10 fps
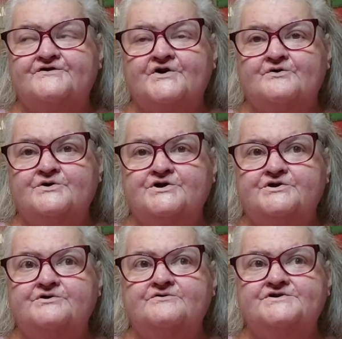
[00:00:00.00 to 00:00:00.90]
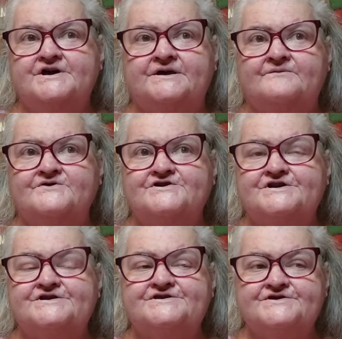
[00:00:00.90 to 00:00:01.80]
so huge, and it was
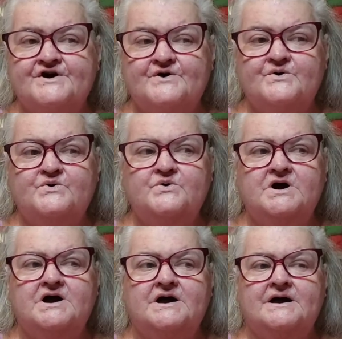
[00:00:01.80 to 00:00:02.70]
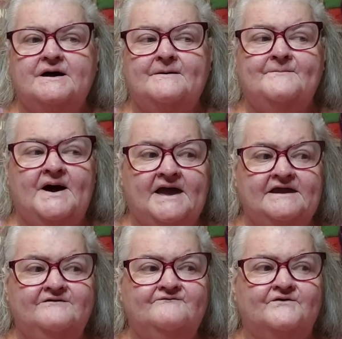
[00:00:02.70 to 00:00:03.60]
just so
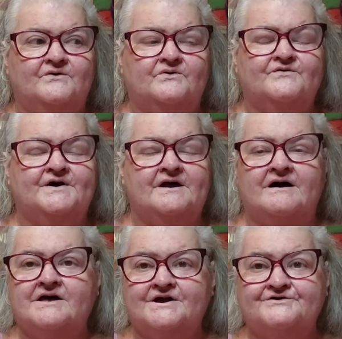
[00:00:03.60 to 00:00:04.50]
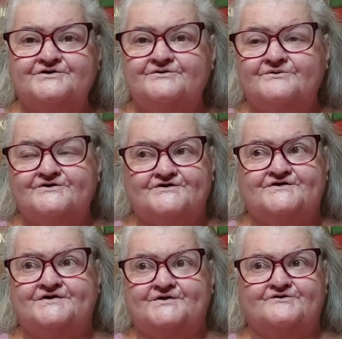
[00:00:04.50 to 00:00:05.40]
painful that all I could do was just
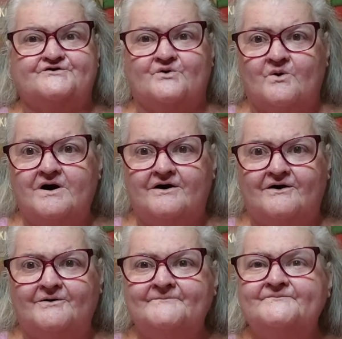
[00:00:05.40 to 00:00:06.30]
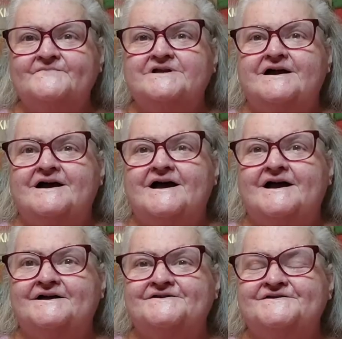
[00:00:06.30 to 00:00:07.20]
sit there and squall.
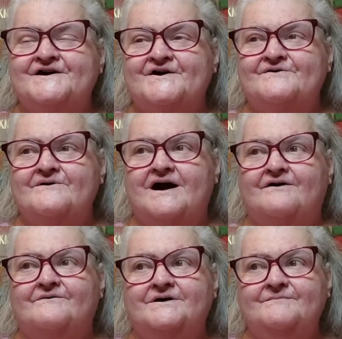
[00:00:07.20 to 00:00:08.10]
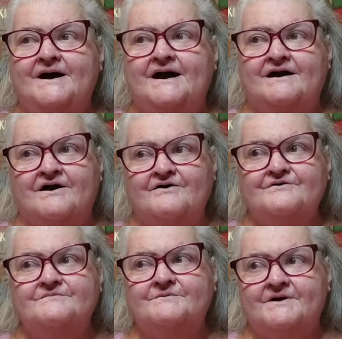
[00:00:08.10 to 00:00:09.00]
And so I went back, called
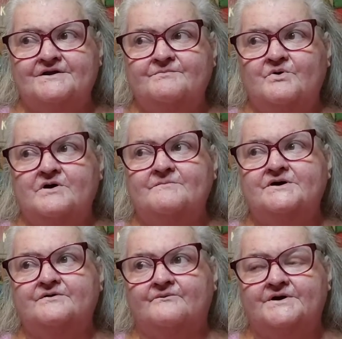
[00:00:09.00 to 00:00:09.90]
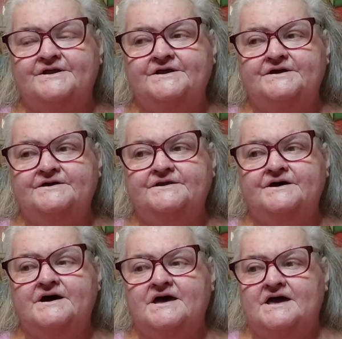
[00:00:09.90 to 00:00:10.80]
them, and made an appointment, and went in.